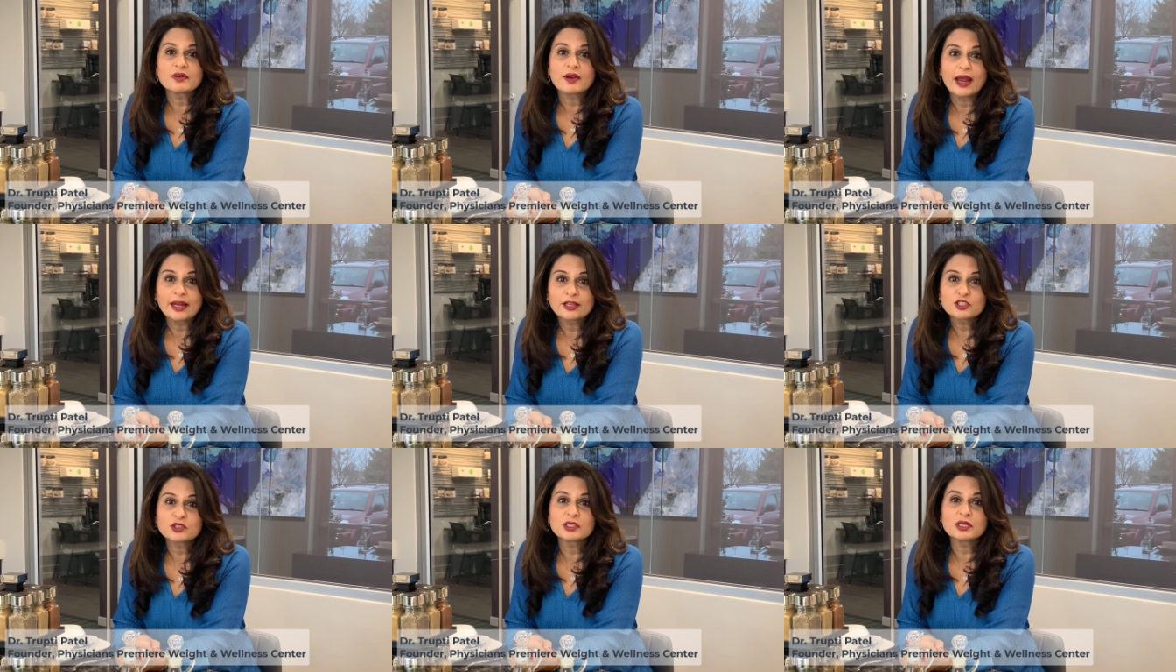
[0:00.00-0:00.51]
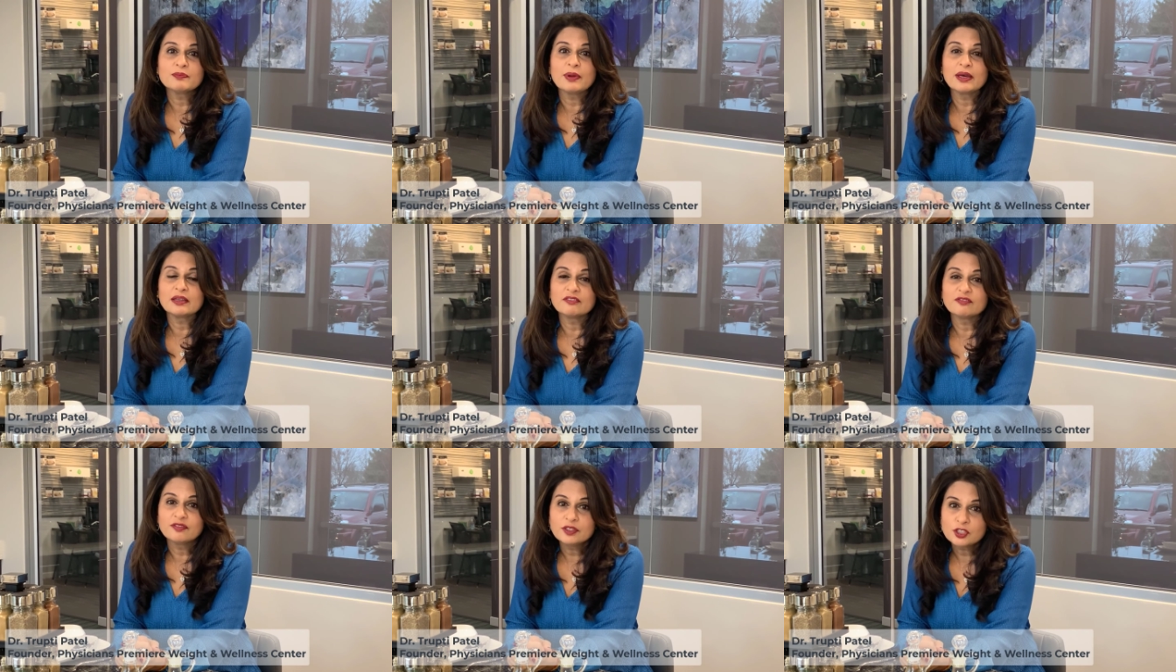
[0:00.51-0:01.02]
are actually
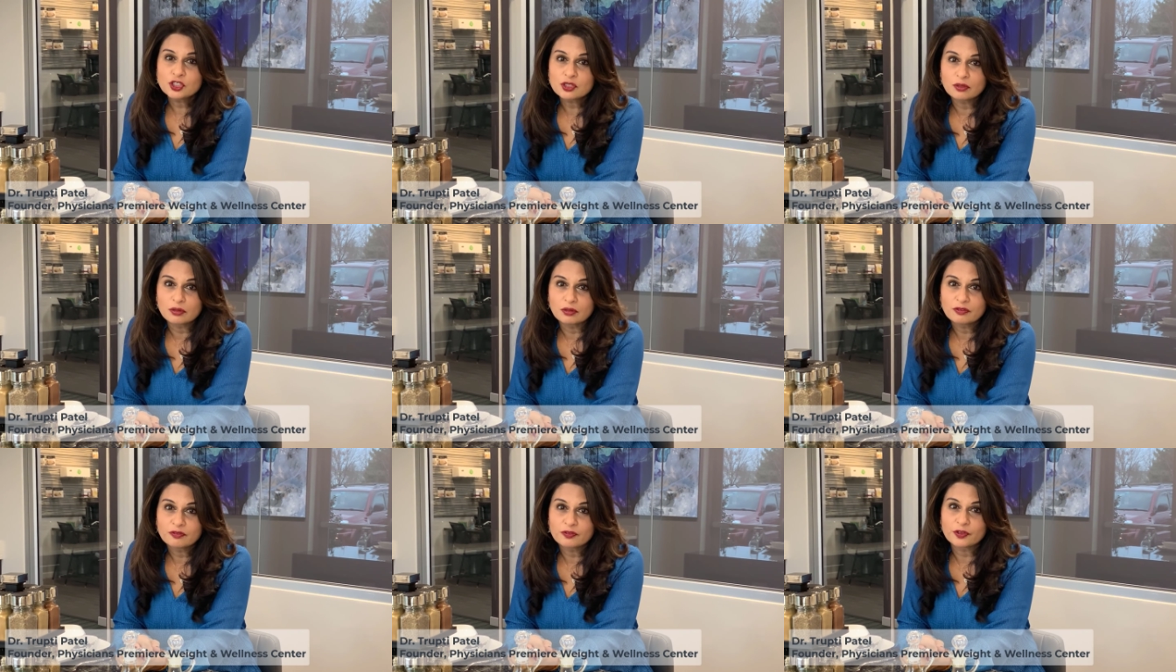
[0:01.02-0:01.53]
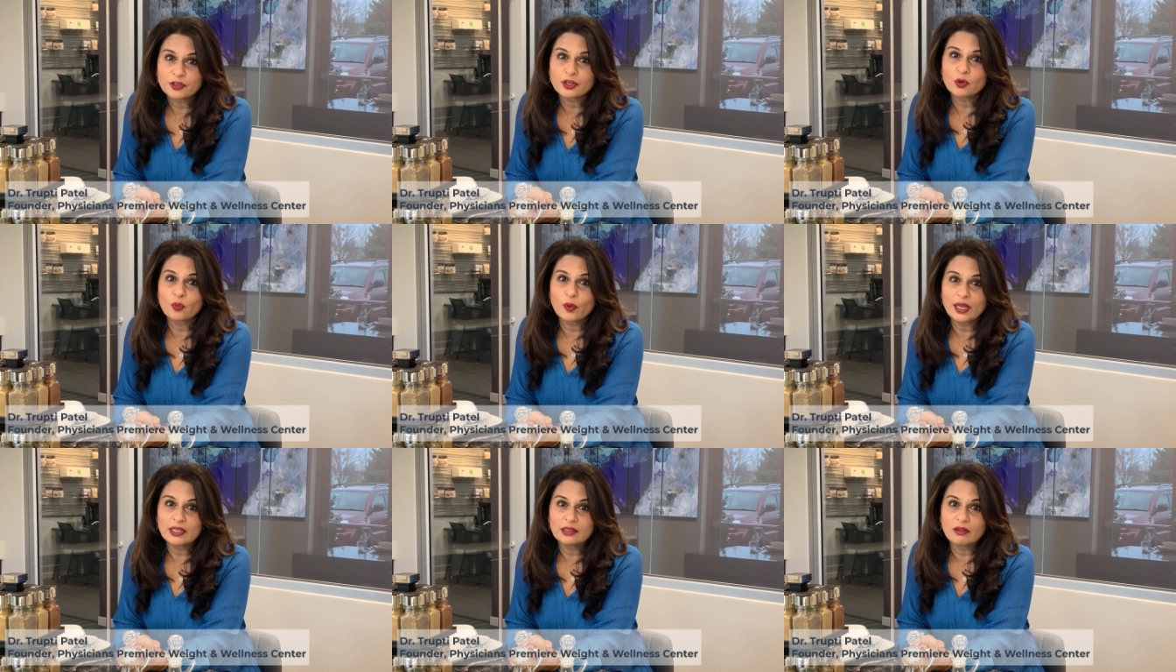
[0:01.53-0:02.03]
beneficial for your
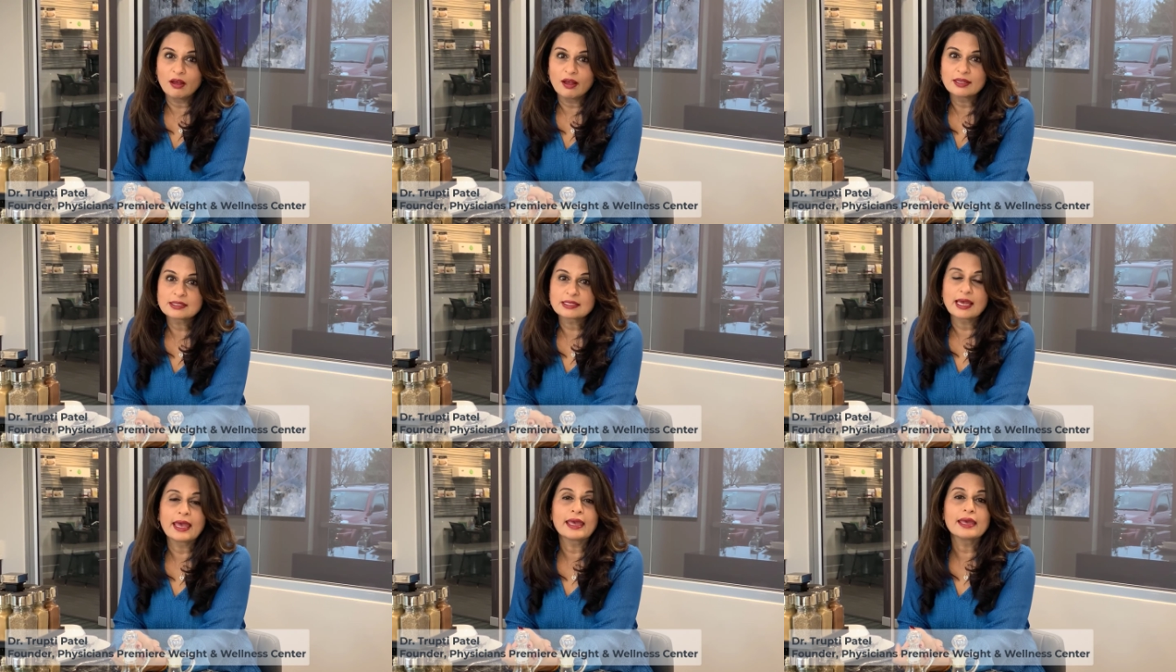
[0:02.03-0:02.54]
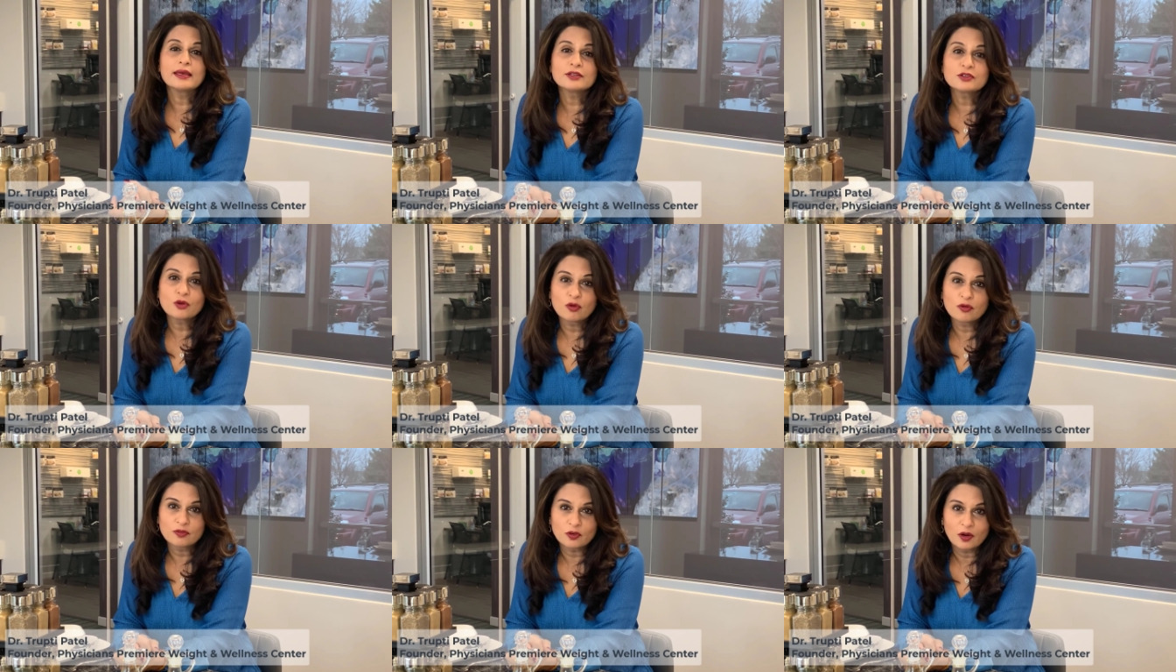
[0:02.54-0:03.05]
weight loss and
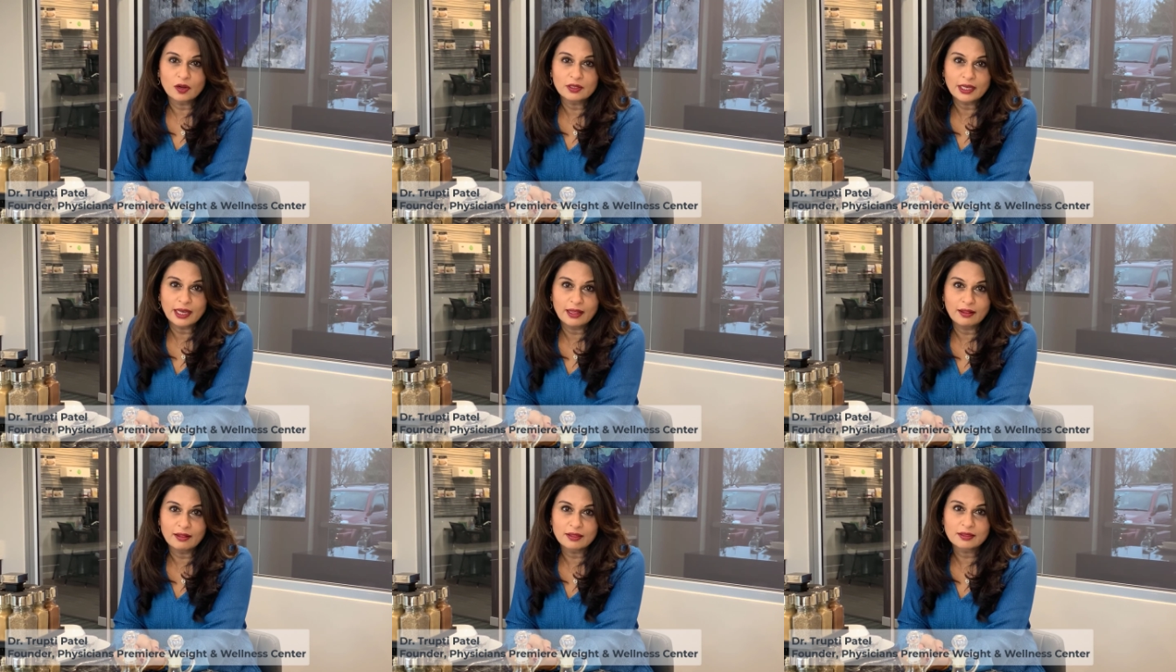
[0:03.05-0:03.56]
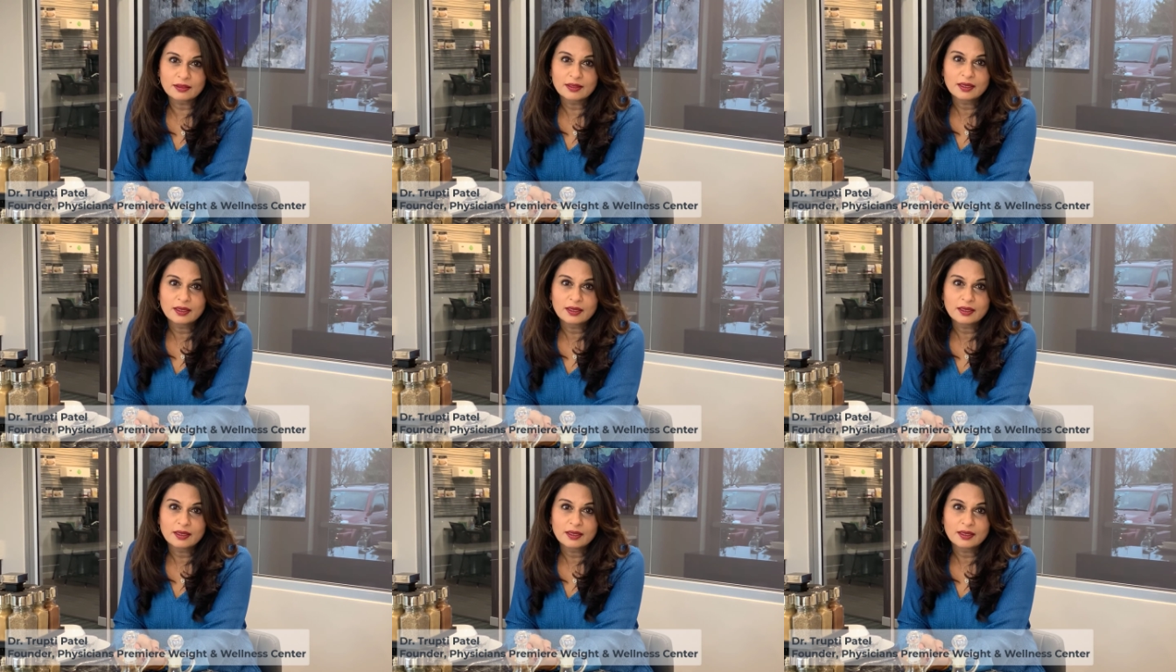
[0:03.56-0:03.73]
overall health.